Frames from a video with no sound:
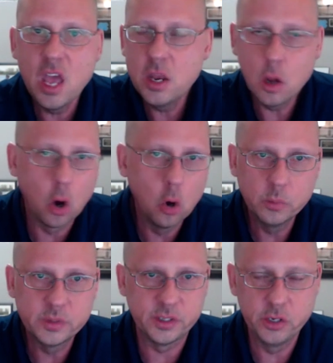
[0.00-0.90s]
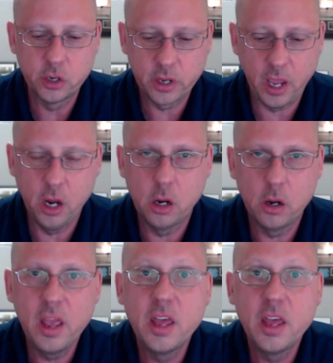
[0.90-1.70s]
in-home senior care